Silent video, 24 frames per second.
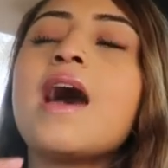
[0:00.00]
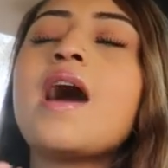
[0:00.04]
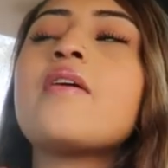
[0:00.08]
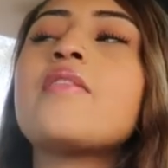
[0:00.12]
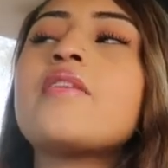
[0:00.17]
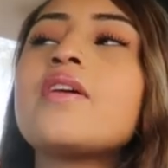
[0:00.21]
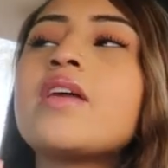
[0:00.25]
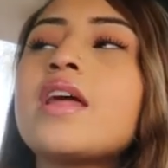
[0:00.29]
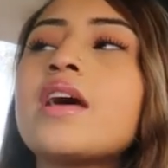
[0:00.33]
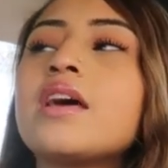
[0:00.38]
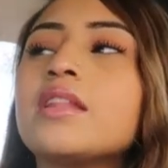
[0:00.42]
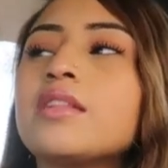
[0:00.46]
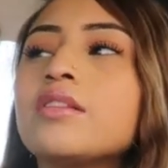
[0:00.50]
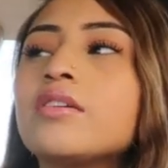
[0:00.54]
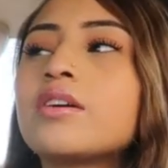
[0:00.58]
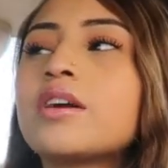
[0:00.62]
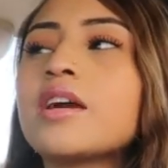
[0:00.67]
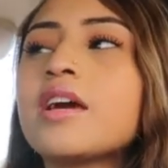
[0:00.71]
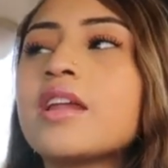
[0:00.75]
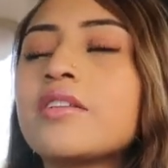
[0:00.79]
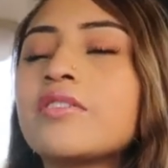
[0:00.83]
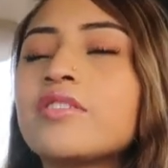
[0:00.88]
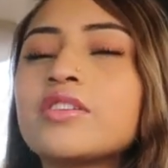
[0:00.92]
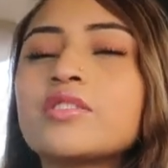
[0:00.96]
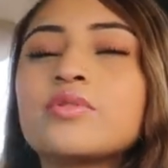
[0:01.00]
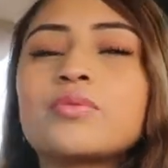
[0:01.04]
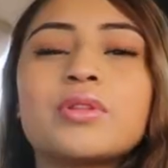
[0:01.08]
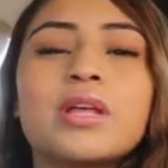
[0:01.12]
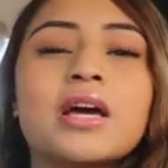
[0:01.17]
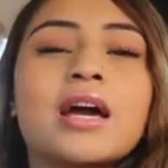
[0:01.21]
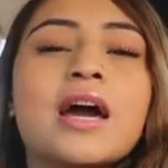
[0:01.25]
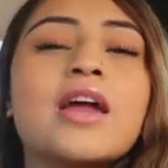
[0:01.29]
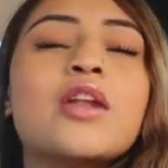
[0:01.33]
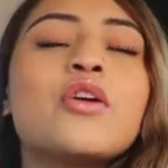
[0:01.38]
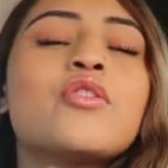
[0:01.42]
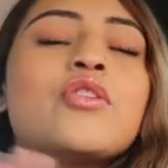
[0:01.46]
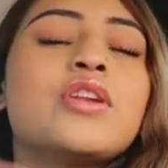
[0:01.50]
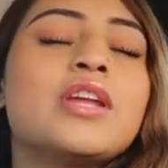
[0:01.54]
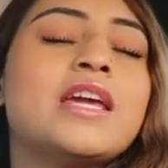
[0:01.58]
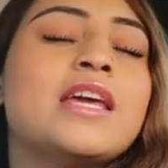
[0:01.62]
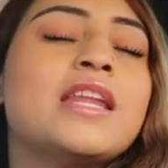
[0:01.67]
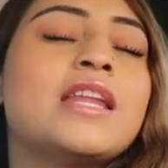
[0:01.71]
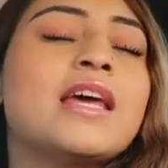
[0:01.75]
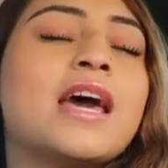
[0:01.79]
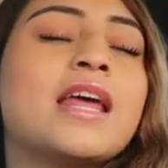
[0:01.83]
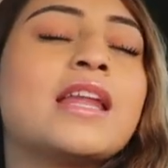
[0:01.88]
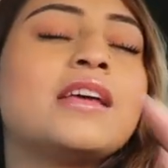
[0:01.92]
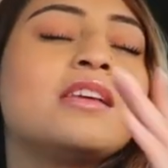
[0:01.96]
now that I look at it, this, like, I don't
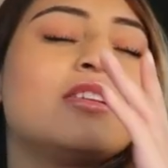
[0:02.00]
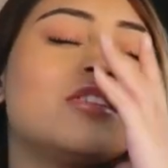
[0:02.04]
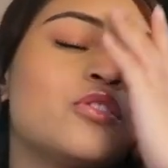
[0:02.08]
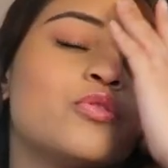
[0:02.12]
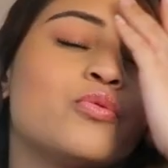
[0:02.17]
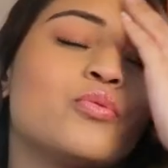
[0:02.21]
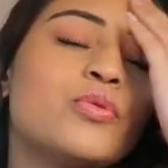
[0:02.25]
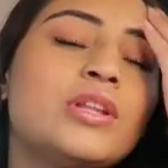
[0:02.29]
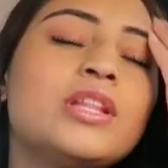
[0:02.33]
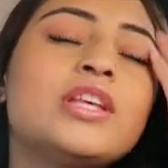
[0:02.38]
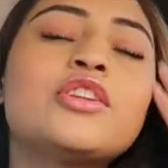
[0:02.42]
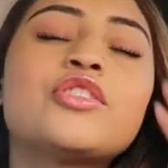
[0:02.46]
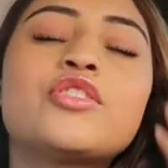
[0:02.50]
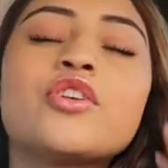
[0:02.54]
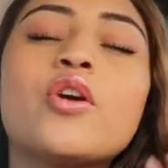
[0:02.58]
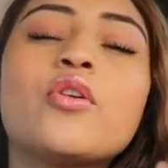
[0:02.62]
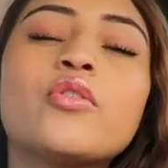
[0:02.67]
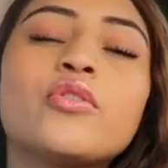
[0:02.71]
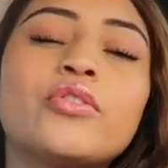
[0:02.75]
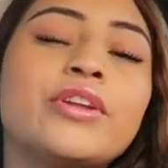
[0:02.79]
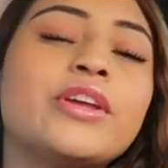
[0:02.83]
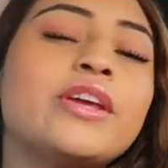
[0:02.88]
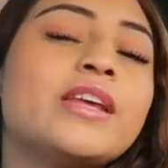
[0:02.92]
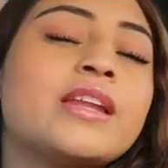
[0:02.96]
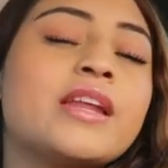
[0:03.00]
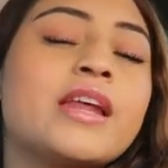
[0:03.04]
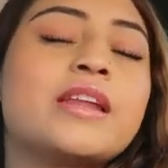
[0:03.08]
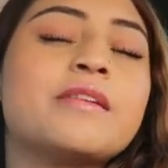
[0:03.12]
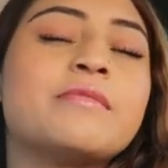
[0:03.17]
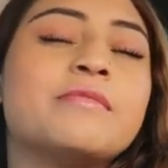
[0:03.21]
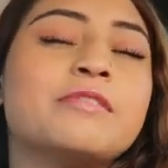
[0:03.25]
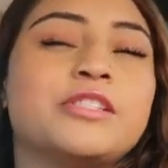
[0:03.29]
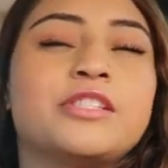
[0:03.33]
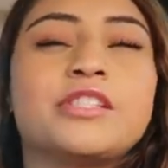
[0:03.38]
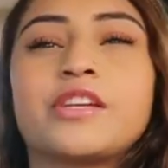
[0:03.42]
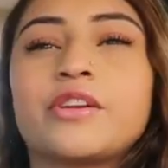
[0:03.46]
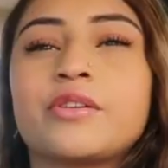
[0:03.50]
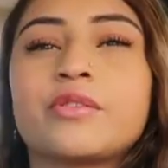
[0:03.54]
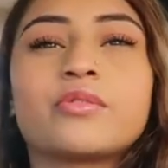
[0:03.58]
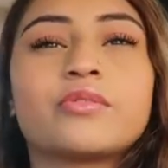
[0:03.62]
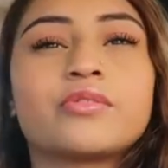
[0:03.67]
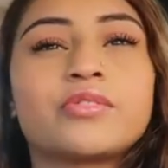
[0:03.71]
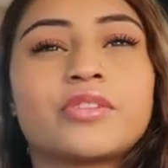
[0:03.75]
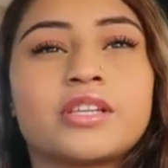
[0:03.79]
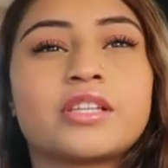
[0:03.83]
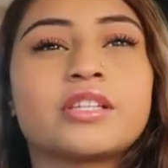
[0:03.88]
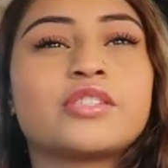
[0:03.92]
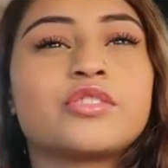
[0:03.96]
need any, you really don't need any
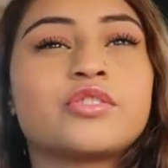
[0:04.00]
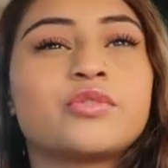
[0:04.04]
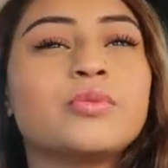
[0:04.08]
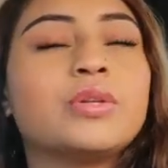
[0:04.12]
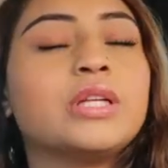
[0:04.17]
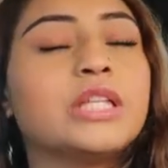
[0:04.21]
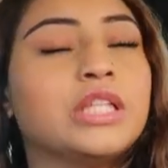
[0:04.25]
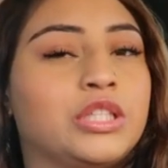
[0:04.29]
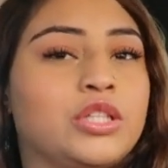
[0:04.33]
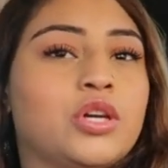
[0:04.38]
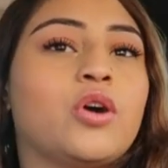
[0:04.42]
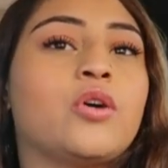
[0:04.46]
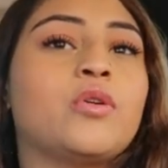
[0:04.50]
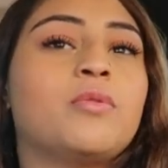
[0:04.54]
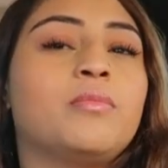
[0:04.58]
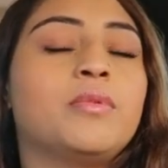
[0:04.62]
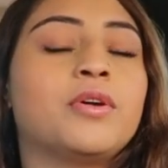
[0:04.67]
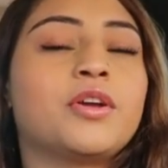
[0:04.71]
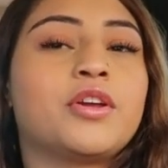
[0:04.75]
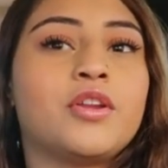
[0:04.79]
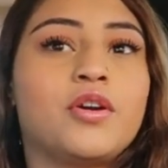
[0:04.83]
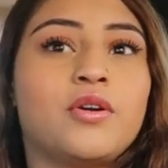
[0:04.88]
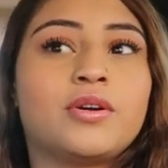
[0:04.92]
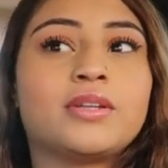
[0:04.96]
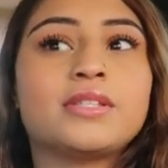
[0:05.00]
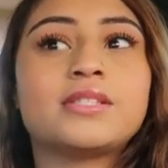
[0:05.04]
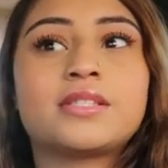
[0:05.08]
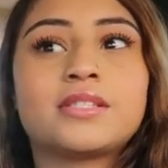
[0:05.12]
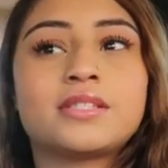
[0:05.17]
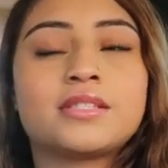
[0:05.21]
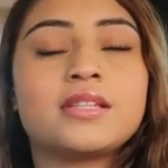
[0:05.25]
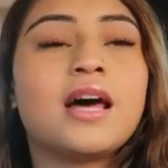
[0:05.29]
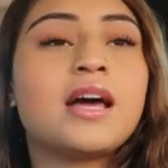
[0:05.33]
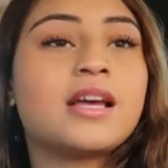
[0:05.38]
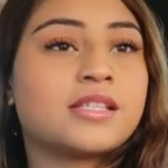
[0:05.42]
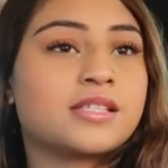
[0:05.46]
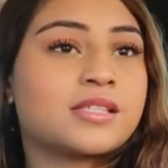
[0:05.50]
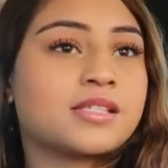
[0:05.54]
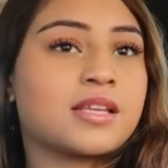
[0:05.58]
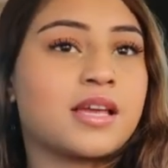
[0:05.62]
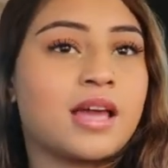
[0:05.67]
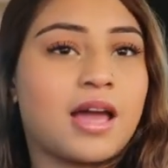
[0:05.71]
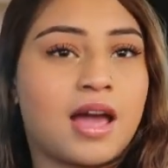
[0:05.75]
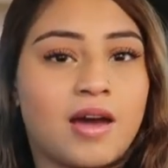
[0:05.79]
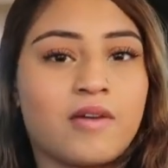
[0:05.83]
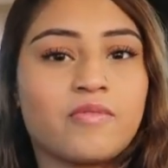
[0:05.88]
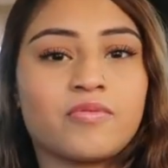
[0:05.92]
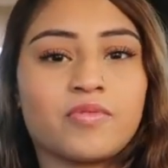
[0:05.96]
material things, you really don't, but you know, it's nice
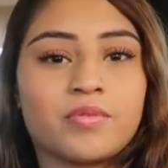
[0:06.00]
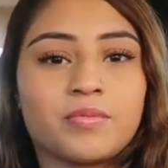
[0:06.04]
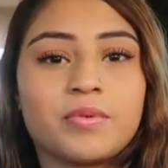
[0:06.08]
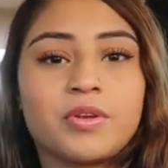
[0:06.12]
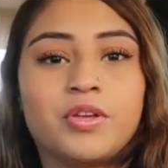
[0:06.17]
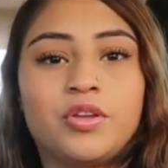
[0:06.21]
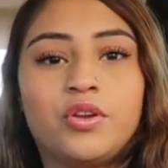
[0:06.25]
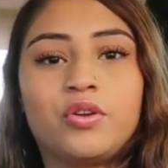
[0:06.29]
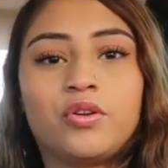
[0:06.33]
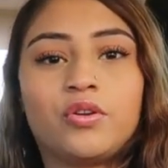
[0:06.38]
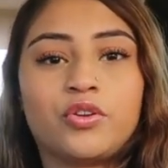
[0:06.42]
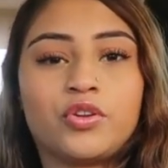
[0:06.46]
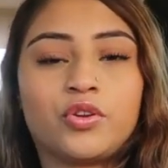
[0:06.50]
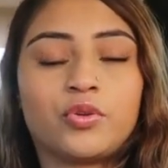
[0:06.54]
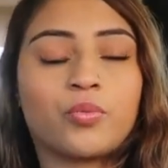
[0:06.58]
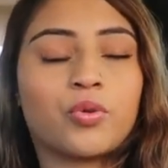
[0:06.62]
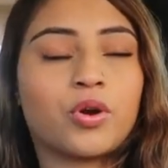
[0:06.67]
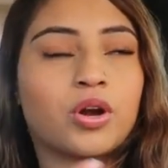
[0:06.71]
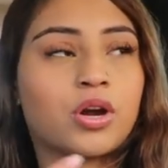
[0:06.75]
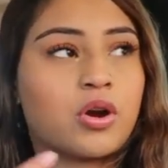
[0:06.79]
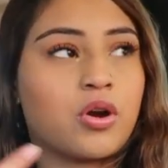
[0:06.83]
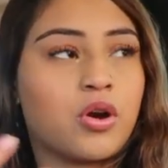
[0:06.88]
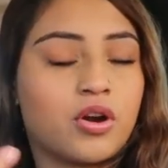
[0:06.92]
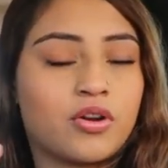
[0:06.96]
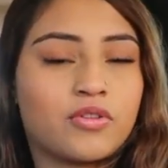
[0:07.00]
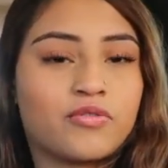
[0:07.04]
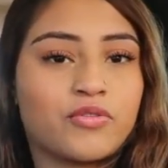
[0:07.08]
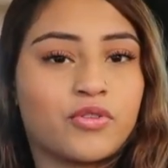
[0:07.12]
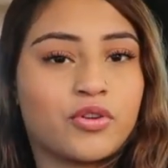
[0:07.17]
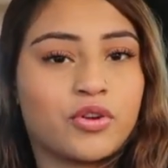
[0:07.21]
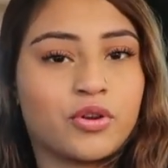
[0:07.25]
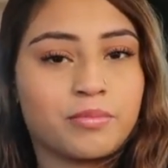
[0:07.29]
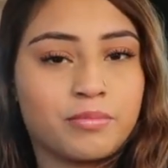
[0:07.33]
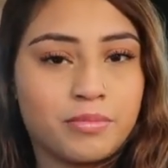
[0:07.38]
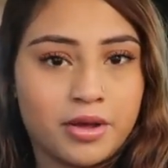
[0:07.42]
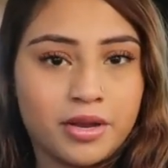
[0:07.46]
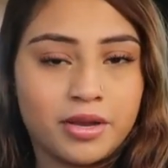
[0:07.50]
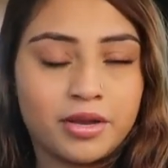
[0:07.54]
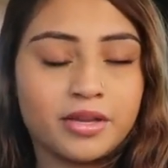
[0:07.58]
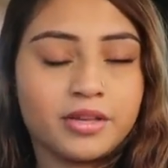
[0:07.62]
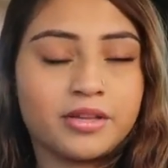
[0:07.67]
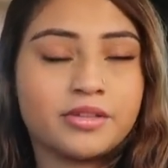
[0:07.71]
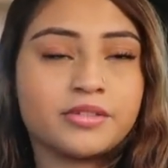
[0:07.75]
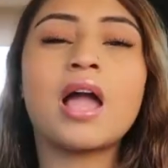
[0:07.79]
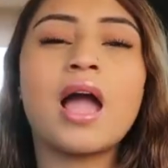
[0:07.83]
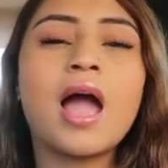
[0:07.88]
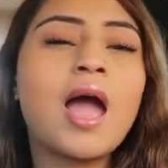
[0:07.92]
to have them, and you know, you work hard for your money.